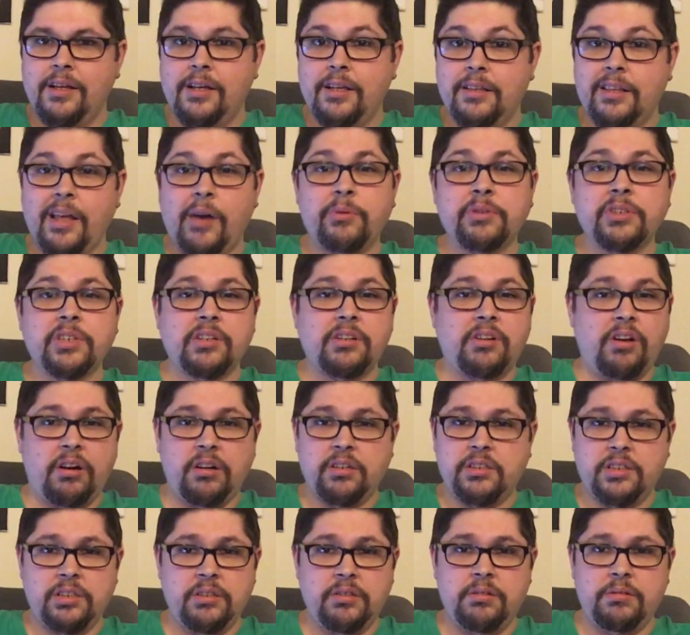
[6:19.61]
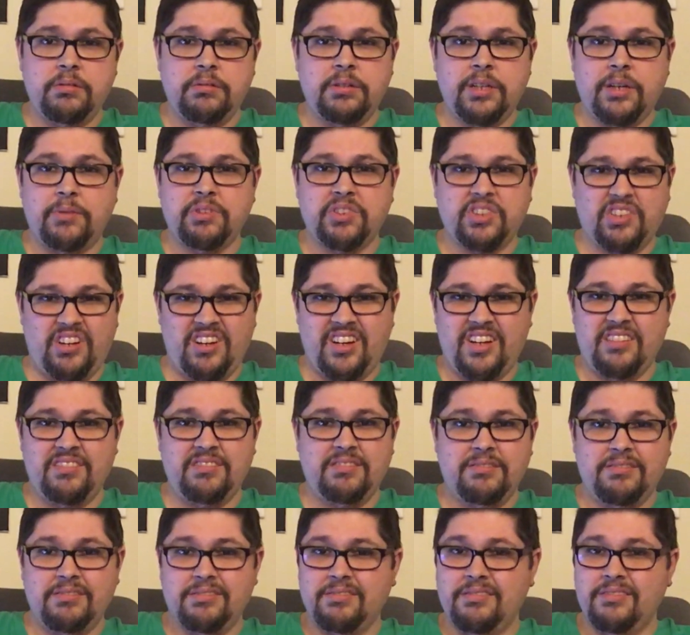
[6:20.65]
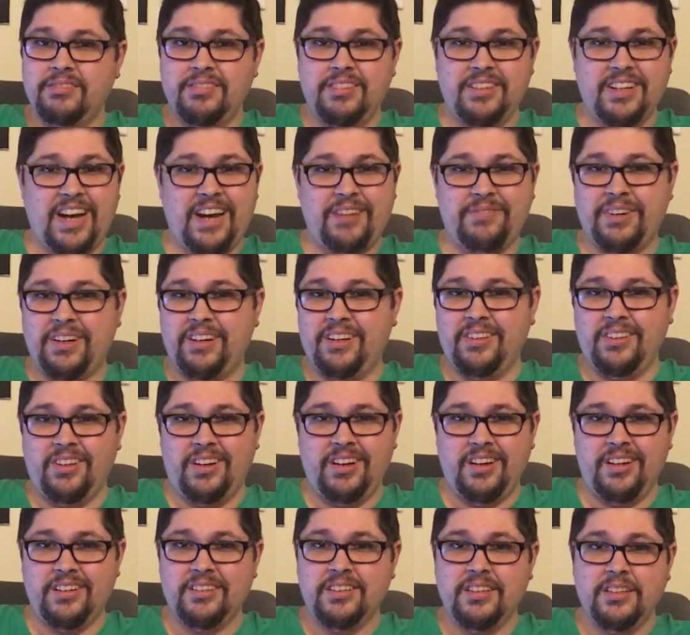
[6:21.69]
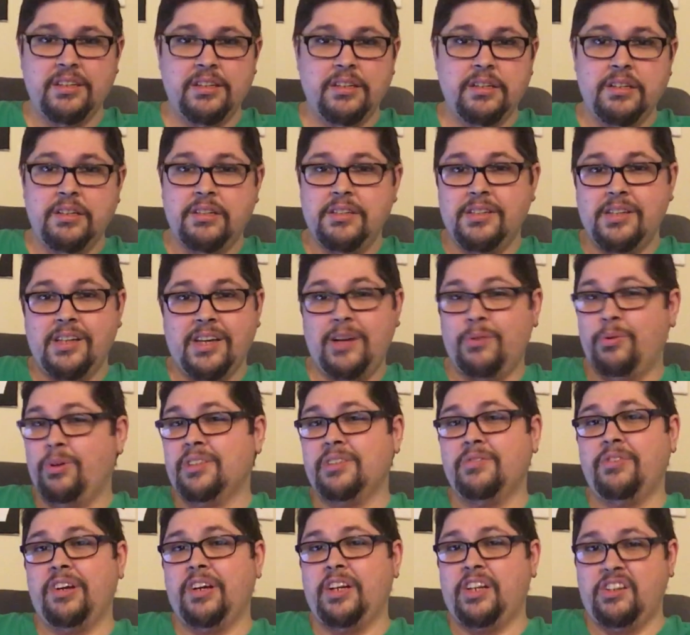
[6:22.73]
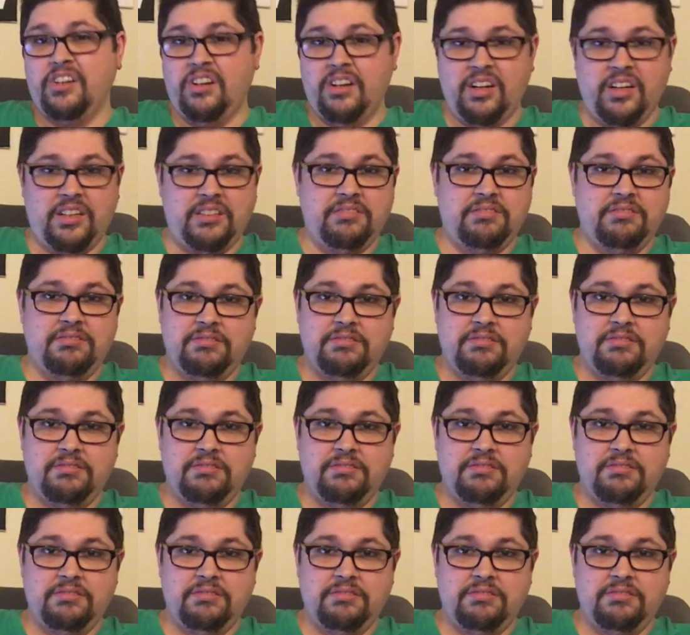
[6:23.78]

That was a cartoon that was on not very long, and it wasn't very good.